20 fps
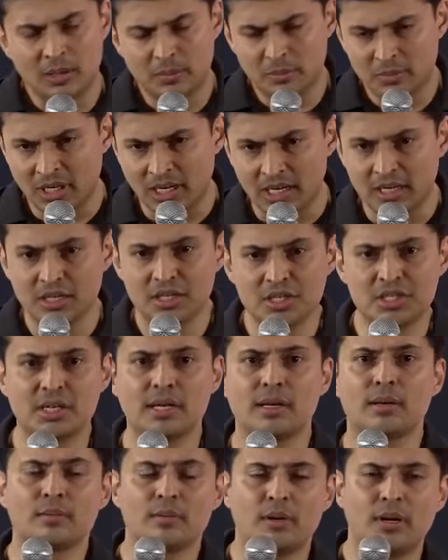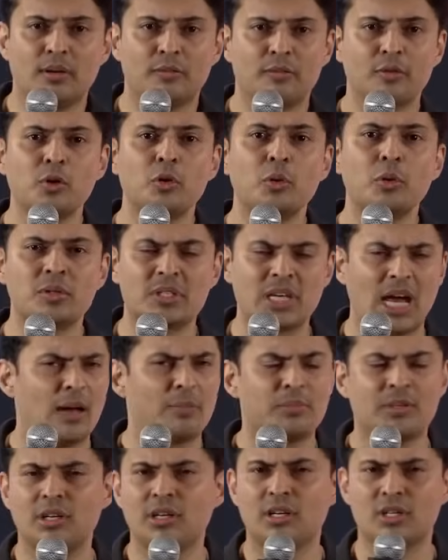the initial few
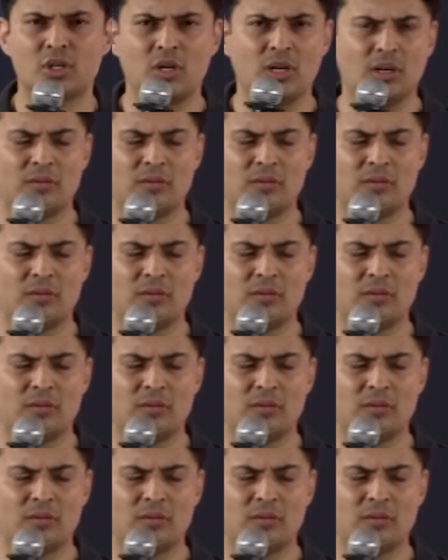chapters or